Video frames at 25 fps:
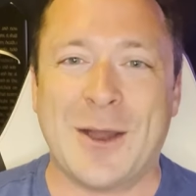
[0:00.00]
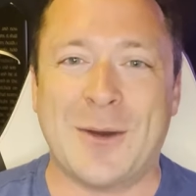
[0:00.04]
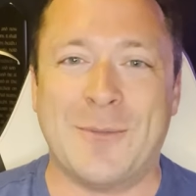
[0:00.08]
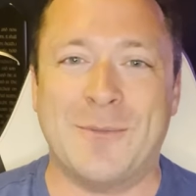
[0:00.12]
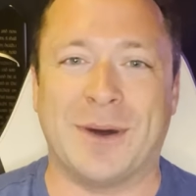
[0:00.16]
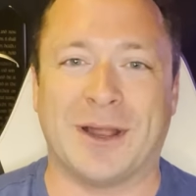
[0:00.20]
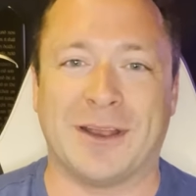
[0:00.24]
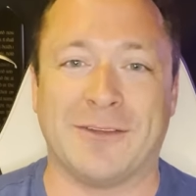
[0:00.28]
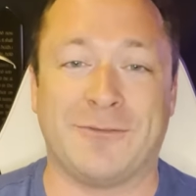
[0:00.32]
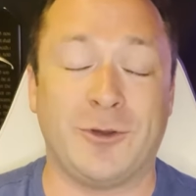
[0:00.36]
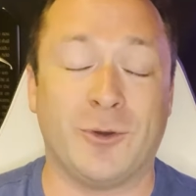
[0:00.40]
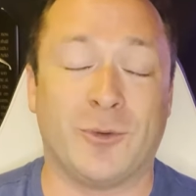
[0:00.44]

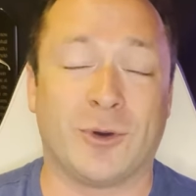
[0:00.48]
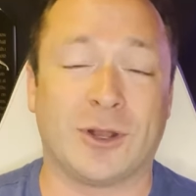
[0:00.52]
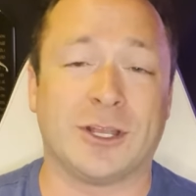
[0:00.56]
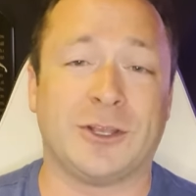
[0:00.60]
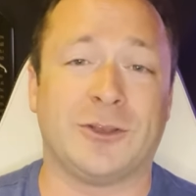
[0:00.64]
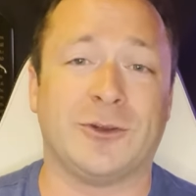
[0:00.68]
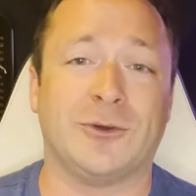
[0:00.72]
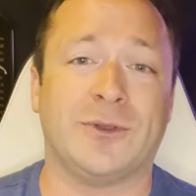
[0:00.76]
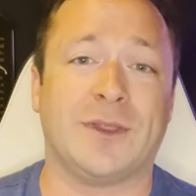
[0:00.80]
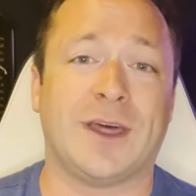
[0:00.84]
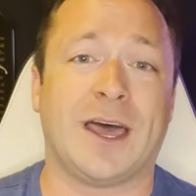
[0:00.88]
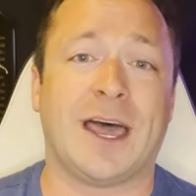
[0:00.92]
But if you want to
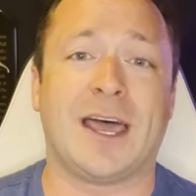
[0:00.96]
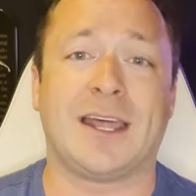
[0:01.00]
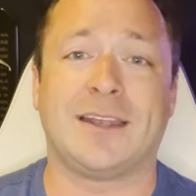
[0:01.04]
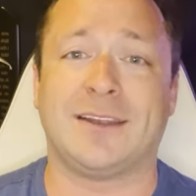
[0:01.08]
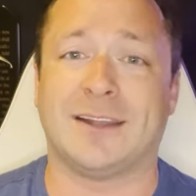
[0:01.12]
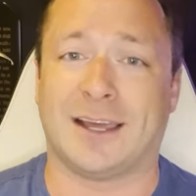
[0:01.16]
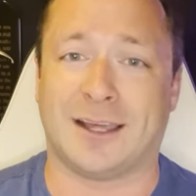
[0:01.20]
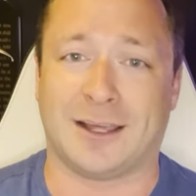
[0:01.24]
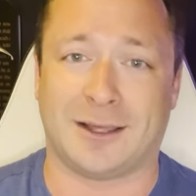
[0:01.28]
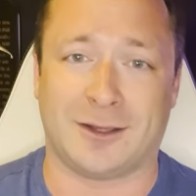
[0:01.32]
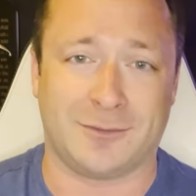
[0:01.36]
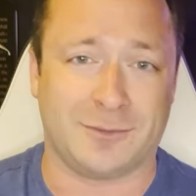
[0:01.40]
do that,
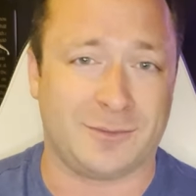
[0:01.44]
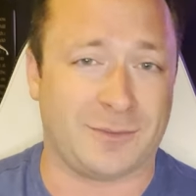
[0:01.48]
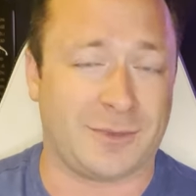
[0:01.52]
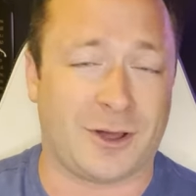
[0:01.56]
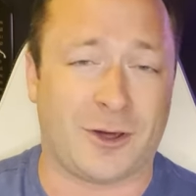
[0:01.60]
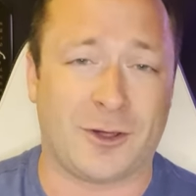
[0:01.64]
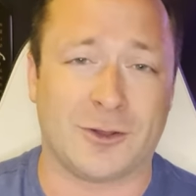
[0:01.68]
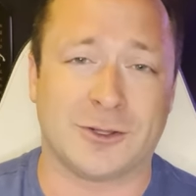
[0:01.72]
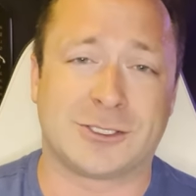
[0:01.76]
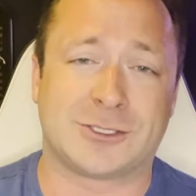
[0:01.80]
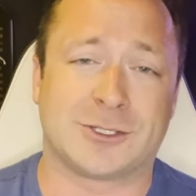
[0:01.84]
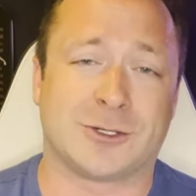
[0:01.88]

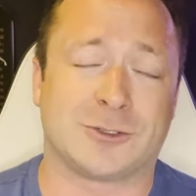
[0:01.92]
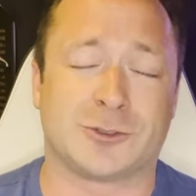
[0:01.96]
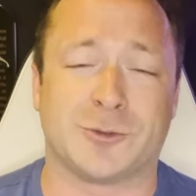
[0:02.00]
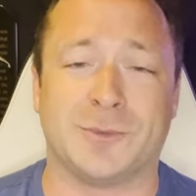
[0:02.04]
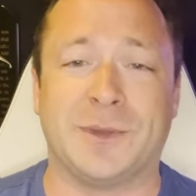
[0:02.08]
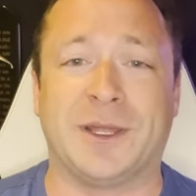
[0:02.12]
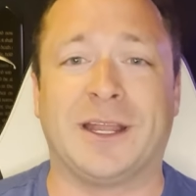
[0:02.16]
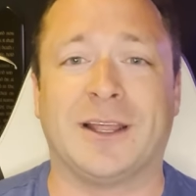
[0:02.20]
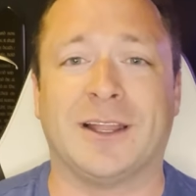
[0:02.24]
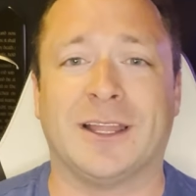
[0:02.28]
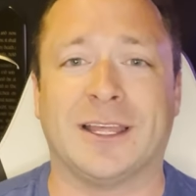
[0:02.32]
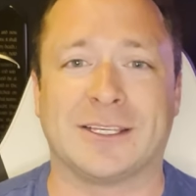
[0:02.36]
all the social
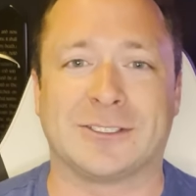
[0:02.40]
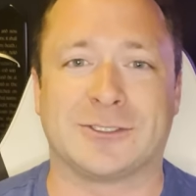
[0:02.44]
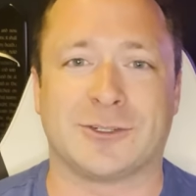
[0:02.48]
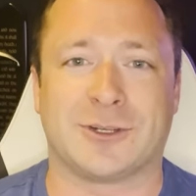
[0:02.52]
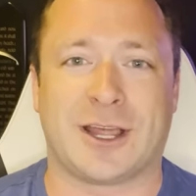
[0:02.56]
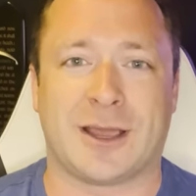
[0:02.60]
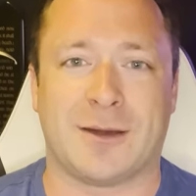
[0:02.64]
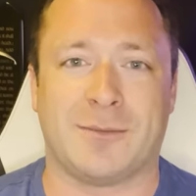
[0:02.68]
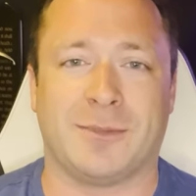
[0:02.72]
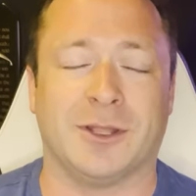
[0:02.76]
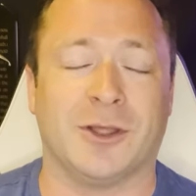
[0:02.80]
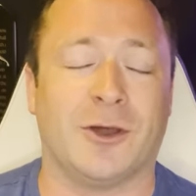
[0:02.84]
media links are
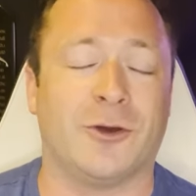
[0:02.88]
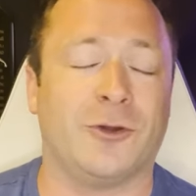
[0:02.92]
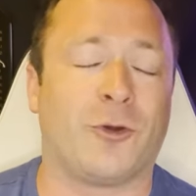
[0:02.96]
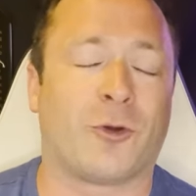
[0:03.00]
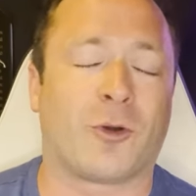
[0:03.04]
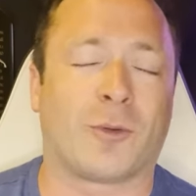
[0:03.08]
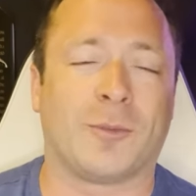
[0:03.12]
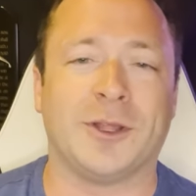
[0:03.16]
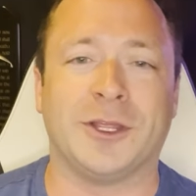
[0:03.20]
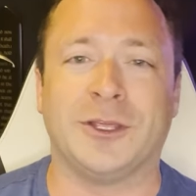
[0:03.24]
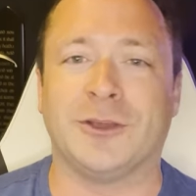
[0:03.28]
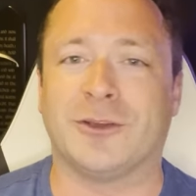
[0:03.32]
down below.
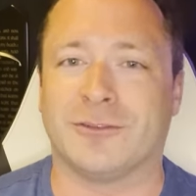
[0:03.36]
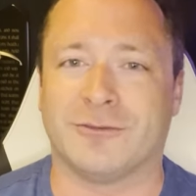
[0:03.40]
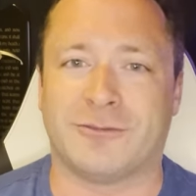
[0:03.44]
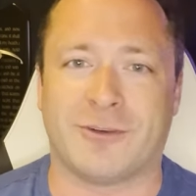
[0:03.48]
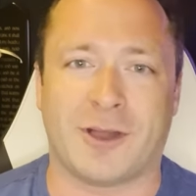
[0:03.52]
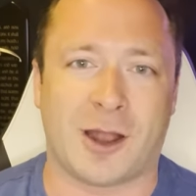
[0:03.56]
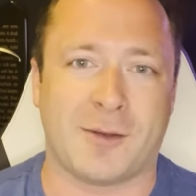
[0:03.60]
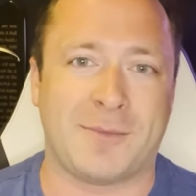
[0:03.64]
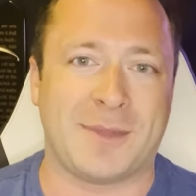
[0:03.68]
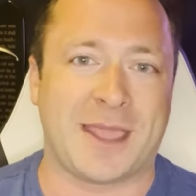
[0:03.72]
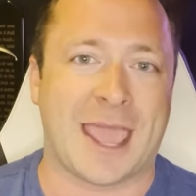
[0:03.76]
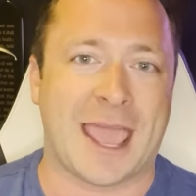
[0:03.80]
Normally you can
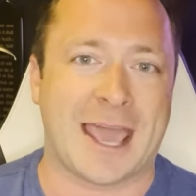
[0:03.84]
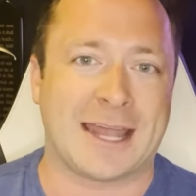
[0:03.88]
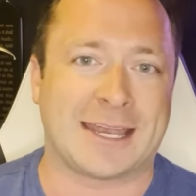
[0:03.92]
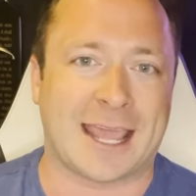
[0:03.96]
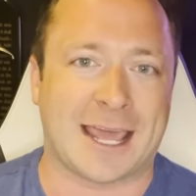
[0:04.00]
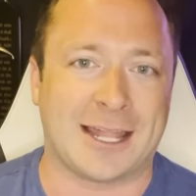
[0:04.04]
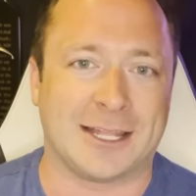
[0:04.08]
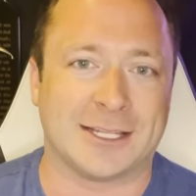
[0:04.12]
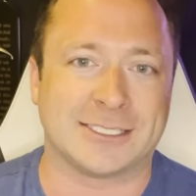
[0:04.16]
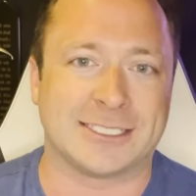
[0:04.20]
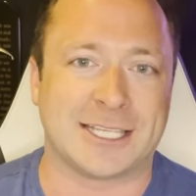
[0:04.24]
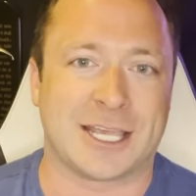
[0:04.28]
find me at
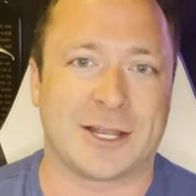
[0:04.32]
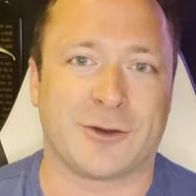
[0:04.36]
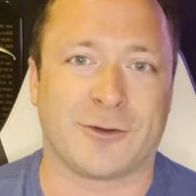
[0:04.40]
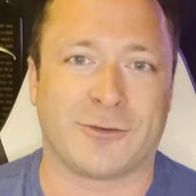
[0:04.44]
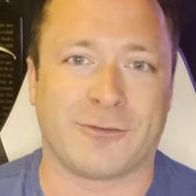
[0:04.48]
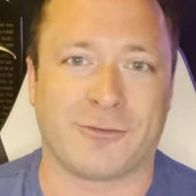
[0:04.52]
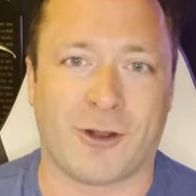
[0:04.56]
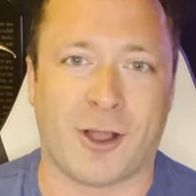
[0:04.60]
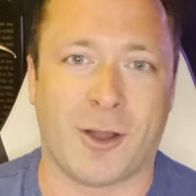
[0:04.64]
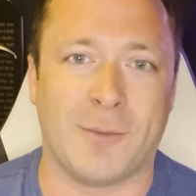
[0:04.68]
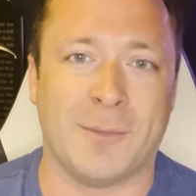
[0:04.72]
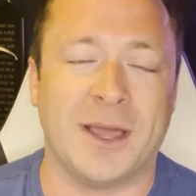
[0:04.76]
Alexander
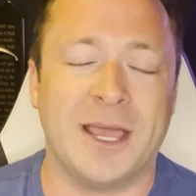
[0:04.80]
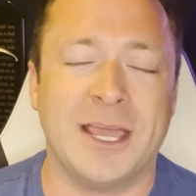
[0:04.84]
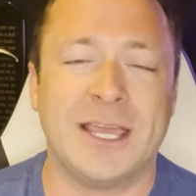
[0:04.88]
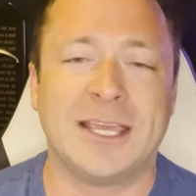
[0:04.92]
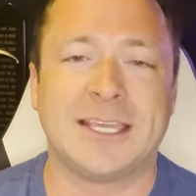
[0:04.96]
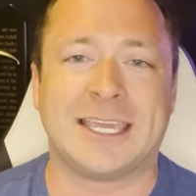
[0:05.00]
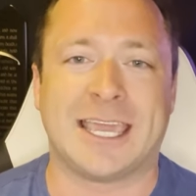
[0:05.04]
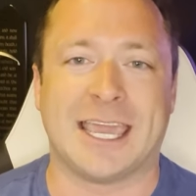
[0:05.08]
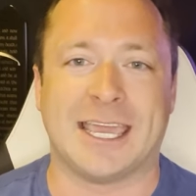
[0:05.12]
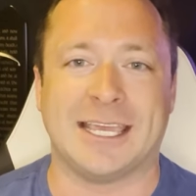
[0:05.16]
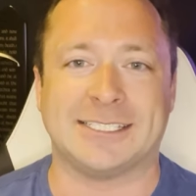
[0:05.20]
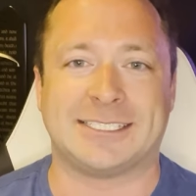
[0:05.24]
from
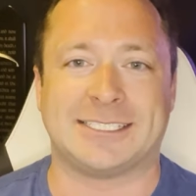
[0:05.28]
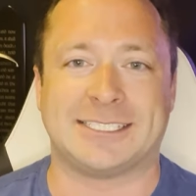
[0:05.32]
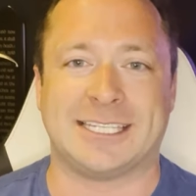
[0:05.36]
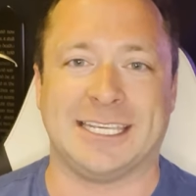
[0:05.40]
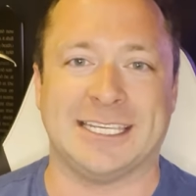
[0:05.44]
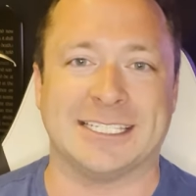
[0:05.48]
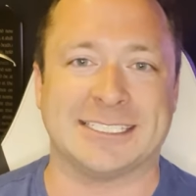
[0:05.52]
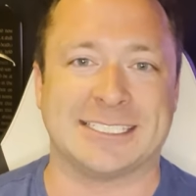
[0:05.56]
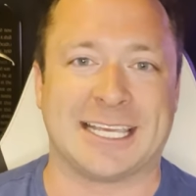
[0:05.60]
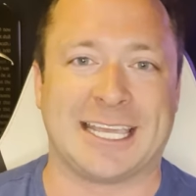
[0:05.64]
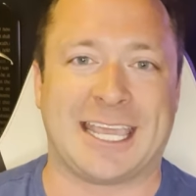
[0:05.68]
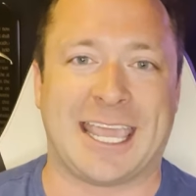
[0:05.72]

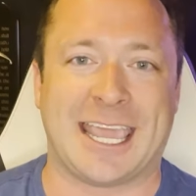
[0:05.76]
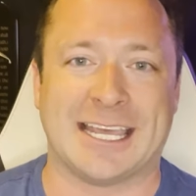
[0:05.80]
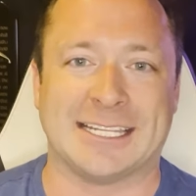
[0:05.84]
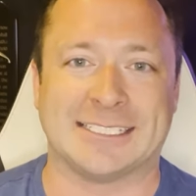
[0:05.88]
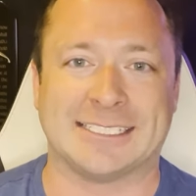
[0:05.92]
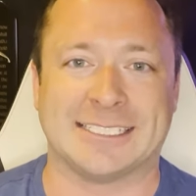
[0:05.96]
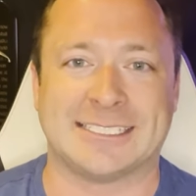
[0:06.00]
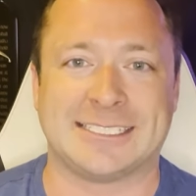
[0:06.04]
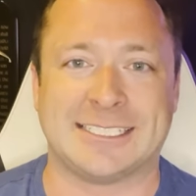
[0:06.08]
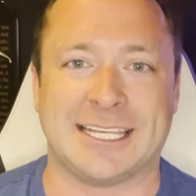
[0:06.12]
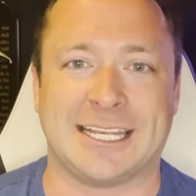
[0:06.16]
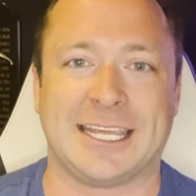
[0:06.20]
KC, as in
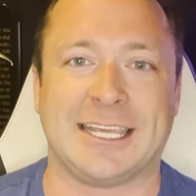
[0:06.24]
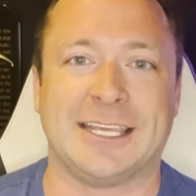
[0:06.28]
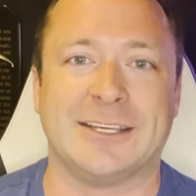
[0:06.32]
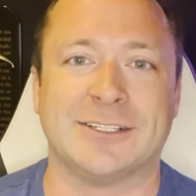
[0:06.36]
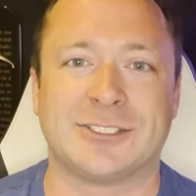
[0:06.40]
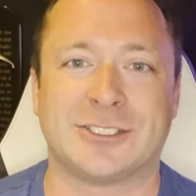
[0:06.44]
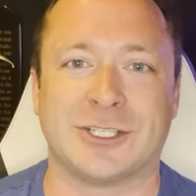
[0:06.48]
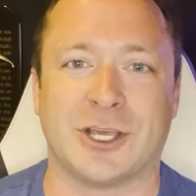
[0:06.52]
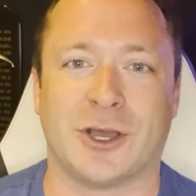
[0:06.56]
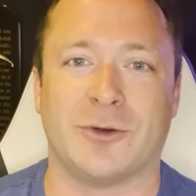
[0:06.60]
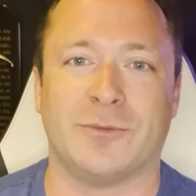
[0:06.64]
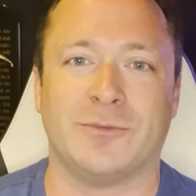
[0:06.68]
Kansas City.
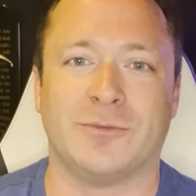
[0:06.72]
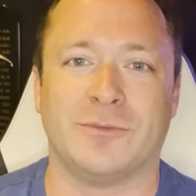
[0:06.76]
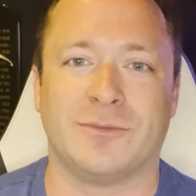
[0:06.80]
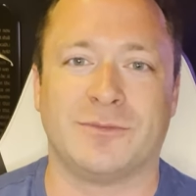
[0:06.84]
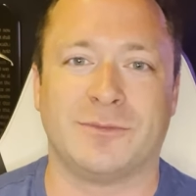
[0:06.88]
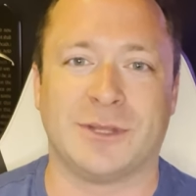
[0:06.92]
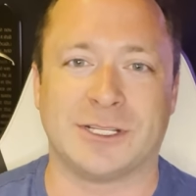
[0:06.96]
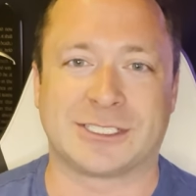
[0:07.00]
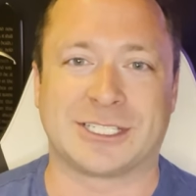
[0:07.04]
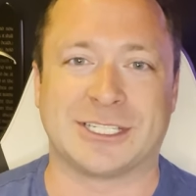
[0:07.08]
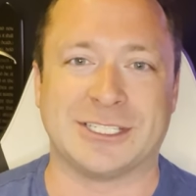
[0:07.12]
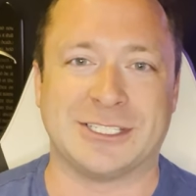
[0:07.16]
So
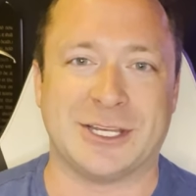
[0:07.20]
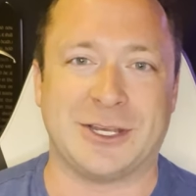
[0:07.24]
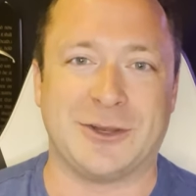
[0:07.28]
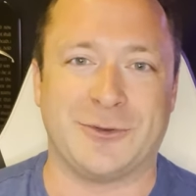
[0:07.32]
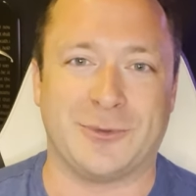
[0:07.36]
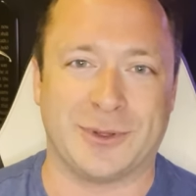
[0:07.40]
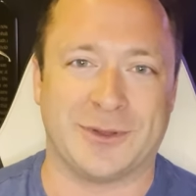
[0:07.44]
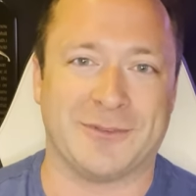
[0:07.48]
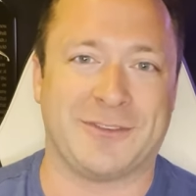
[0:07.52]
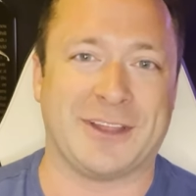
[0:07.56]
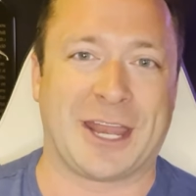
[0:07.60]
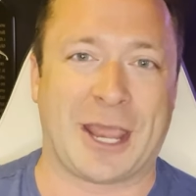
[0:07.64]
let's continue
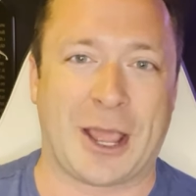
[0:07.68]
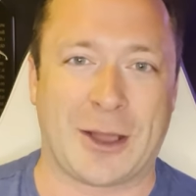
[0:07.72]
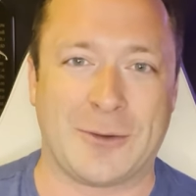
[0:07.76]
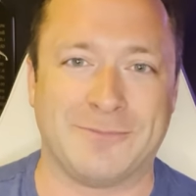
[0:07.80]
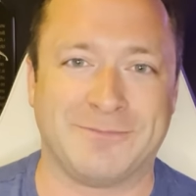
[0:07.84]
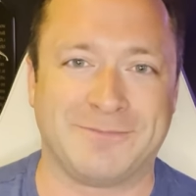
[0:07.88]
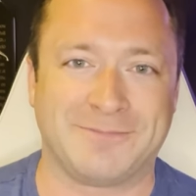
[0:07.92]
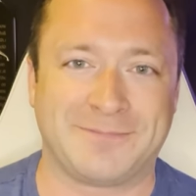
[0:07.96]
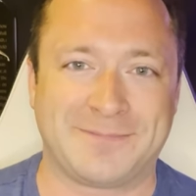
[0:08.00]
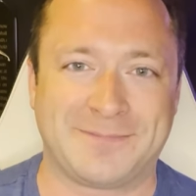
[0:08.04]
with the video.